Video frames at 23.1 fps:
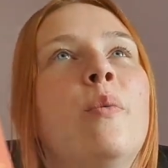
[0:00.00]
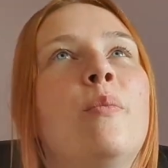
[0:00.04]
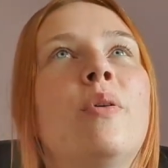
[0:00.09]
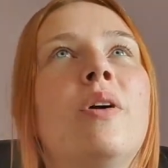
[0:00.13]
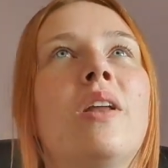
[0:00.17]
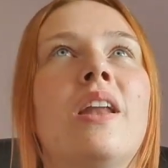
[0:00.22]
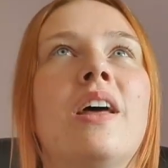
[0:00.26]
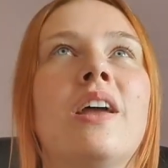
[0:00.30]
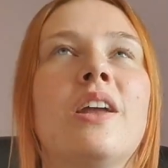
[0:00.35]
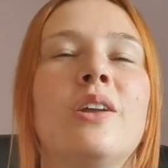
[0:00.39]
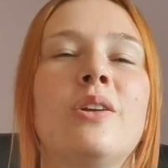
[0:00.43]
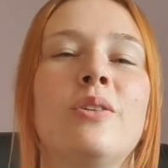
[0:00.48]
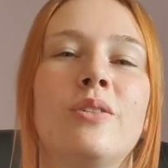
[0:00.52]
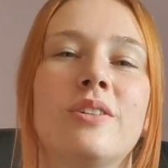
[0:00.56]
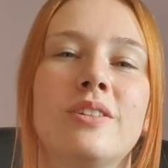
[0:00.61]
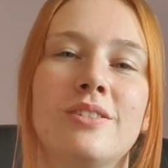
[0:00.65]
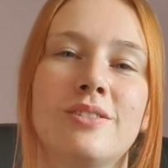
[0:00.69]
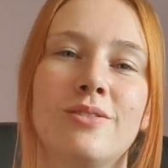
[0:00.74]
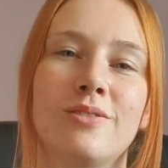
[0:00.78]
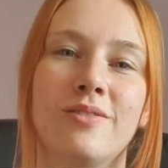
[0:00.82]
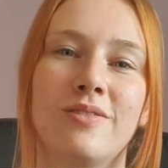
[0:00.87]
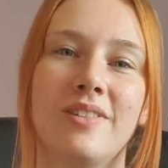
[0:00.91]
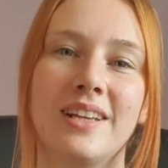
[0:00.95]
But like you
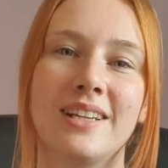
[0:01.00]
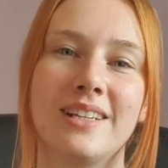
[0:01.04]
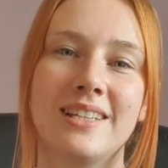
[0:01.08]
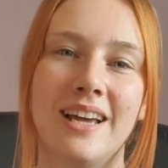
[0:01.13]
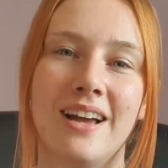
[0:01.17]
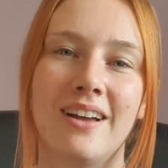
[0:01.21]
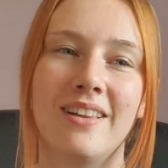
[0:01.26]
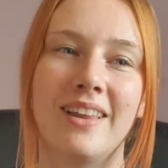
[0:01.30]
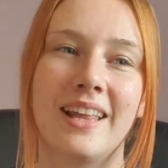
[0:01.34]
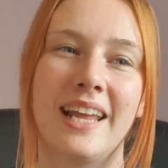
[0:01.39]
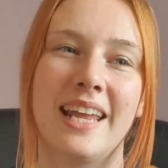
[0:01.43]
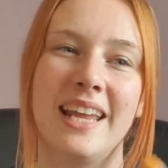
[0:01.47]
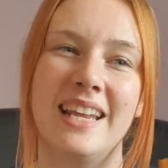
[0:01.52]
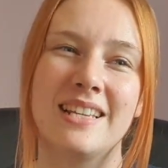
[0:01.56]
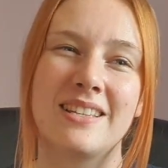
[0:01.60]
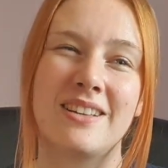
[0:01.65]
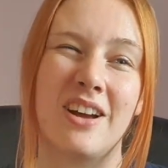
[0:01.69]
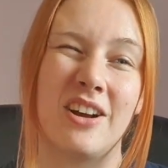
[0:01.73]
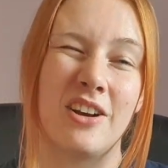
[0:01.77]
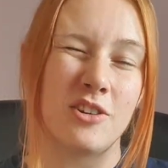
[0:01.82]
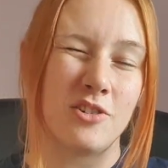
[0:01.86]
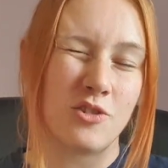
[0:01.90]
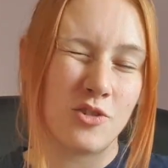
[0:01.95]
can sort of like tell like he's
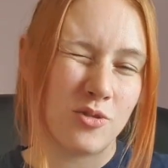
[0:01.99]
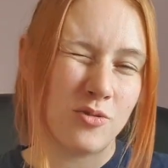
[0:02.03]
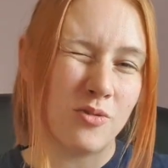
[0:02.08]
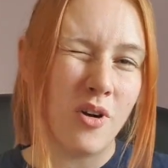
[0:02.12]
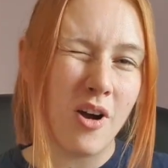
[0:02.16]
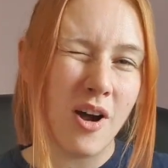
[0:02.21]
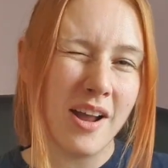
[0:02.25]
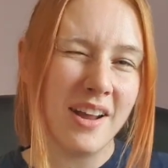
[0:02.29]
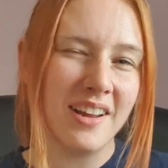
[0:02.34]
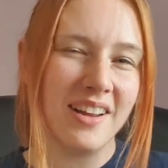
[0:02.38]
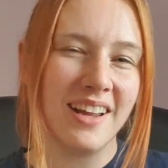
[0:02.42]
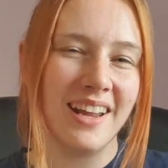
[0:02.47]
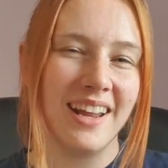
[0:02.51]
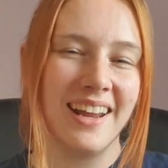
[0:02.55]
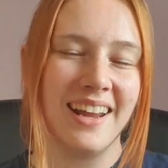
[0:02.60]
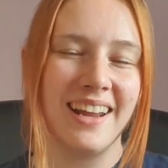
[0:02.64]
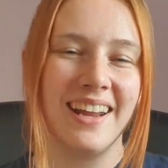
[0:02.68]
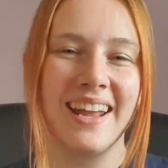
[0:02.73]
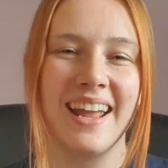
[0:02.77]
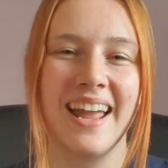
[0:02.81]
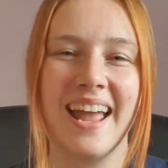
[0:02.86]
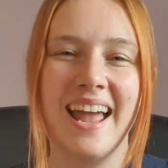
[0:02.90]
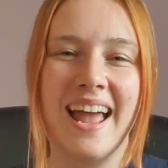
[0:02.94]
kind of
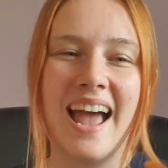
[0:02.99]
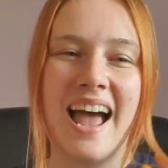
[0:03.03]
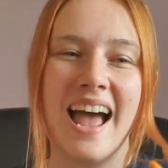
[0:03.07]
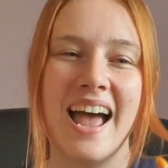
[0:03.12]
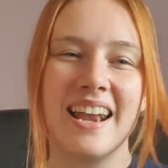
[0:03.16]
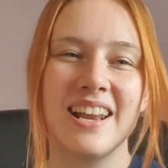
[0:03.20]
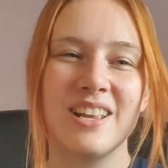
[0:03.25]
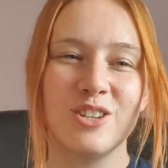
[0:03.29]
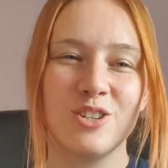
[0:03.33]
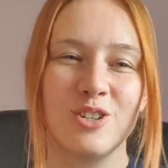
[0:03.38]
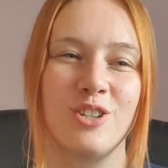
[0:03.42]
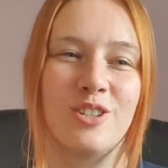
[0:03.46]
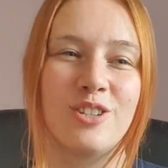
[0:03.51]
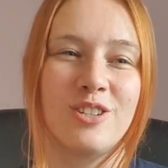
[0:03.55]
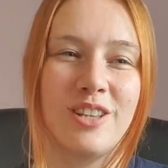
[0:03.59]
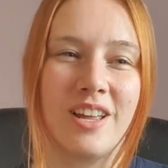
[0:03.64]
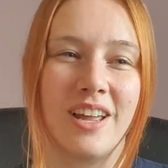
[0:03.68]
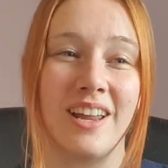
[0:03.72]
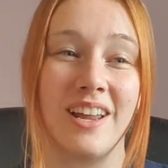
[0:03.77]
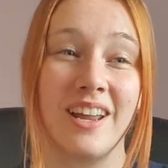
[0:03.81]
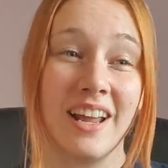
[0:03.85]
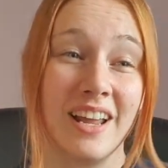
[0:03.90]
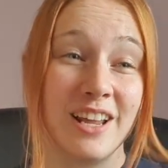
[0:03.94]
trying, and it's just
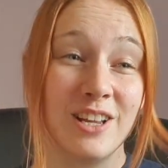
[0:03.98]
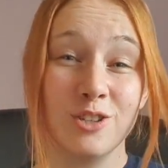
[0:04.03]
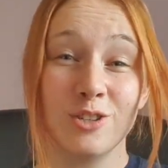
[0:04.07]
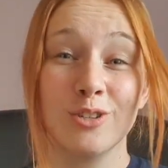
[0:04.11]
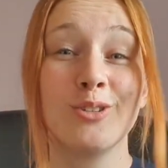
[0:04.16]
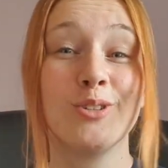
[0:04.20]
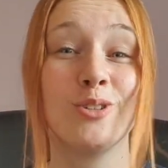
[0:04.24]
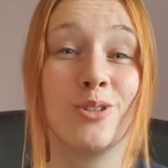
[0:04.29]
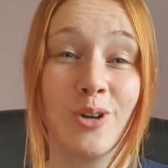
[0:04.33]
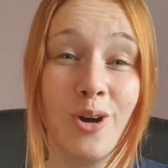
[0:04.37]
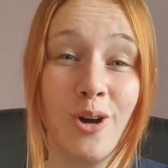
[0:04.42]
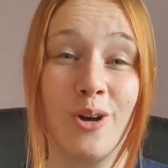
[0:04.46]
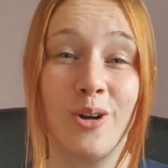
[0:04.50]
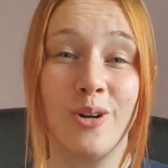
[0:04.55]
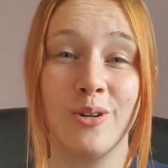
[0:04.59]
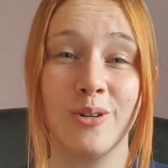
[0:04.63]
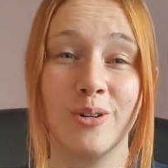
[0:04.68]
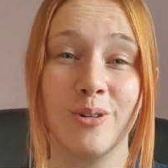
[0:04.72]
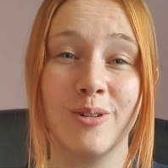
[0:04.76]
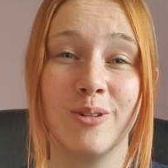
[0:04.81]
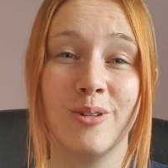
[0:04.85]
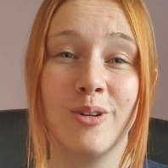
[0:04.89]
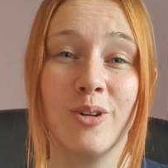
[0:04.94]
like it's
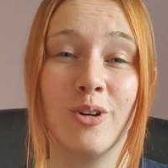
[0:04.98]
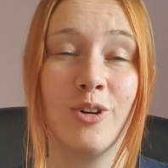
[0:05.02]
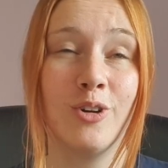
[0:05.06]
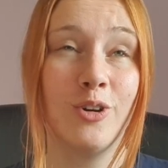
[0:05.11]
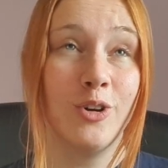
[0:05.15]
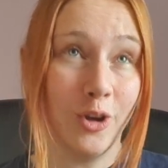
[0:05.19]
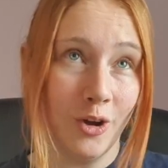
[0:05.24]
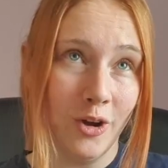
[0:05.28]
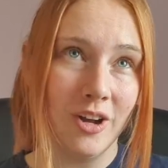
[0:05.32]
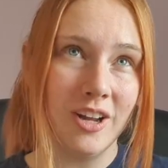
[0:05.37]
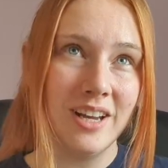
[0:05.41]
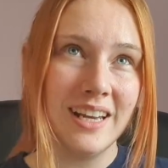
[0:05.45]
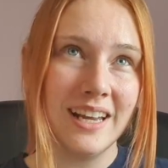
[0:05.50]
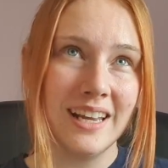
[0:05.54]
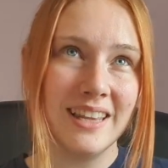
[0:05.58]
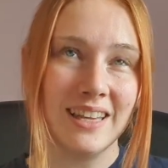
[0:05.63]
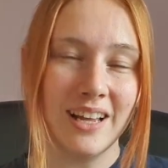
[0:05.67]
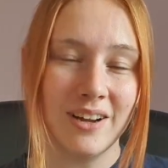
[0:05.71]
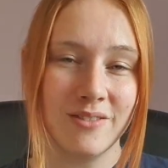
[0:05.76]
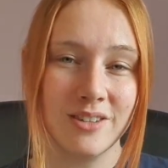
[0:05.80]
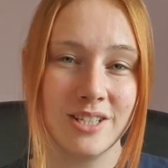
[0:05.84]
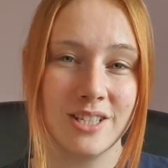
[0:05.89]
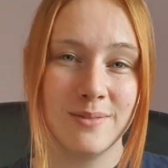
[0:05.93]
so good in
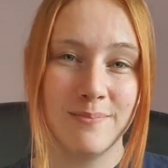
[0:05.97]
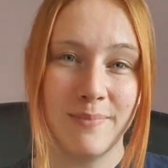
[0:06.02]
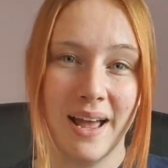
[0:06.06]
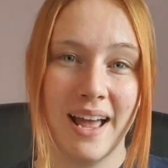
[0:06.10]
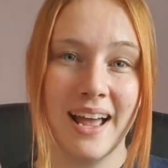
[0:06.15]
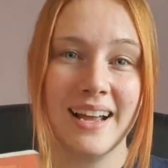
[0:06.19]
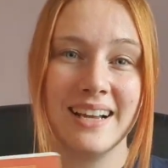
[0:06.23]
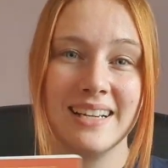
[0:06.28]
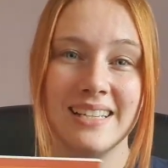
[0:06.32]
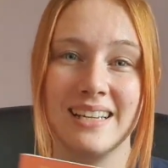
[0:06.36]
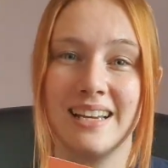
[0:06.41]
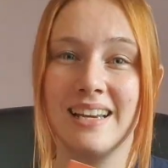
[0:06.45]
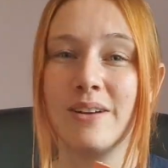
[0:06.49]
that respect.